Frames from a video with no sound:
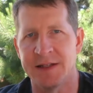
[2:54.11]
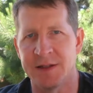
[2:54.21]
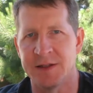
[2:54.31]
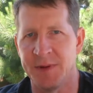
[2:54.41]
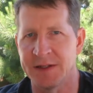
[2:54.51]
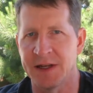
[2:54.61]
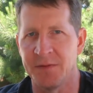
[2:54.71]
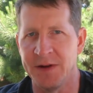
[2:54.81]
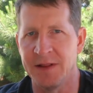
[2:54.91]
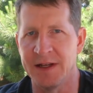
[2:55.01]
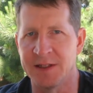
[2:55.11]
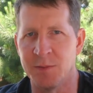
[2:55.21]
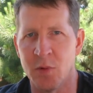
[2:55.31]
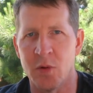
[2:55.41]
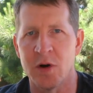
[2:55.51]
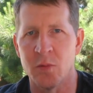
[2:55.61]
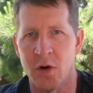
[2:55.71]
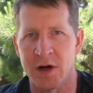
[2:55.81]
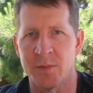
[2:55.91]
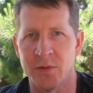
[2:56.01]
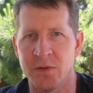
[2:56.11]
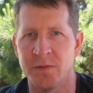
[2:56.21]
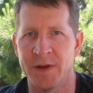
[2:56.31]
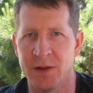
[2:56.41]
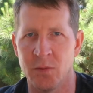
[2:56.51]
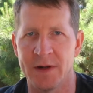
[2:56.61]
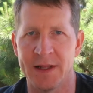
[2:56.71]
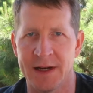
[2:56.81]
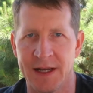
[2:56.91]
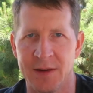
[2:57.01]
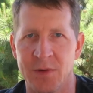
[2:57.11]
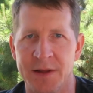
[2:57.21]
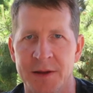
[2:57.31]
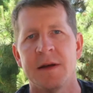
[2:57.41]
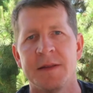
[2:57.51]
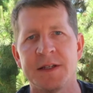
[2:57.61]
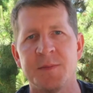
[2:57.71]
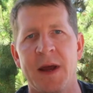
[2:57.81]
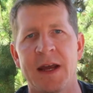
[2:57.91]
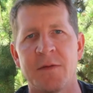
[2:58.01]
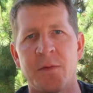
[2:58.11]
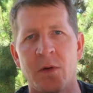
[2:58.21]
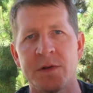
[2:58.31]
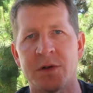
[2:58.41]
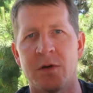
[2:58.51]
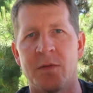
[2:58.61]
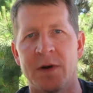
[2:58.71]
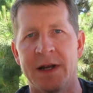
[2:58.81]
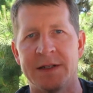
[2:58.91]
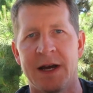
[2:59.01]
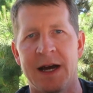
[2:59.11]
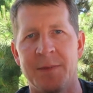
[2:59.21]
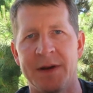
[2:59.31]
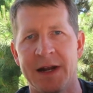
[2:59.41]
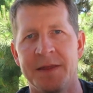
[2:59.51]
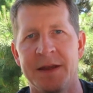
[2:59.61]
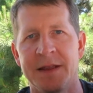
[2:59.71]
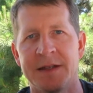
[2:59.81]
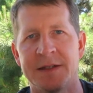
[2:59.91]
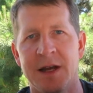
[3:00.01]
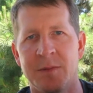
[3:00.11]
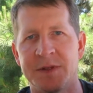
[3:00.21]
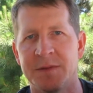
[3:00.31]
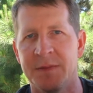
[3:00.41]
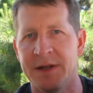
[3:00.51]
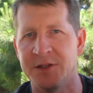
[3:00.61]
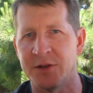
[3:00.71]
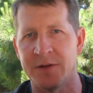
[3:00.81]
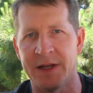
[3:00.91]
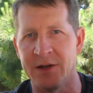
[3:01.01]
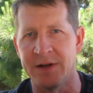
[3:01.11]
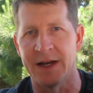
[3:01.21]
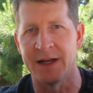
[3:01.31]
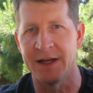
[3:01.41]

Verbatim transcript: this is because I feel it's more waterproof than the one that it came with. This bag folds over on top and I think this helps ensure that you're not